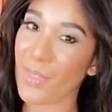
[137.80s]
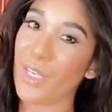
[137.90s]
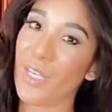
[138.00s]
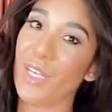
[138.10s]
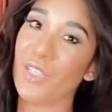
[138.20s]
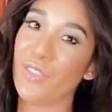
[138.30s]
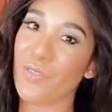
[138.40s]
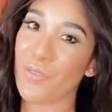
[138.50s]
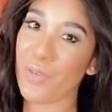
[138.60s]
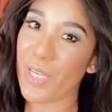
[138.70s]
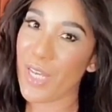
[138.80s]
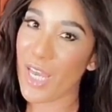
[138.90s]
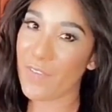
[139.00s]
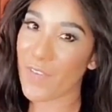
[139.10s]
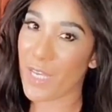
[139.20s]
So 3.5
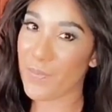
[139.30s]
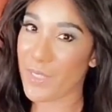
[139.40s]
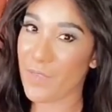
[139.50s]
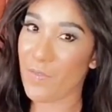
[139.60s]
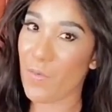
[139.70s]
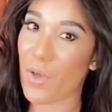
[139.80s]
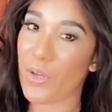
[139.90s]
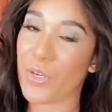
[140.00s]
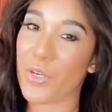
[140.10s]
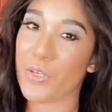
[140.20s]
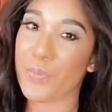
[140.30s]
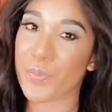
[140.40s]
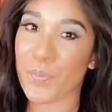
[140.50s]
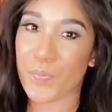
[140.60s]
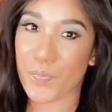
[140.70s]
cups of water.
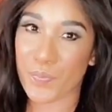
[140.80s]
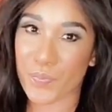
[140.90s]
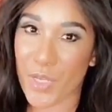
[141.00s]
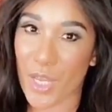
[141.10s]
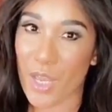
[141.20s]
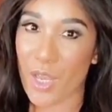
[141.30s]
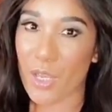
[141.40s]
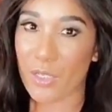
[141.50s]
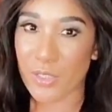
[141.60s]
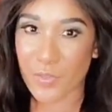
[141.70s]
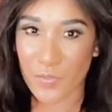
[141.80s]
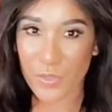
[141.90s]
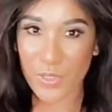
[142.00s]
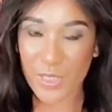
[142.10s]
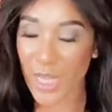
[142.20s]
So first,
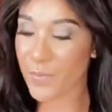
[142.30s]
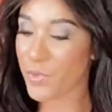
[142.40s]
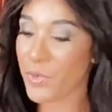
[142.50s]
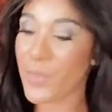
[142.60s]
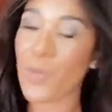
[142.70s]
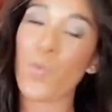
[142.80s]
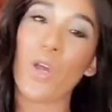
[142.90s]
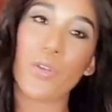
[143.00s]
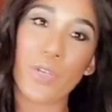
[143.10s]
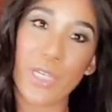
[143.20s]
I pour my water in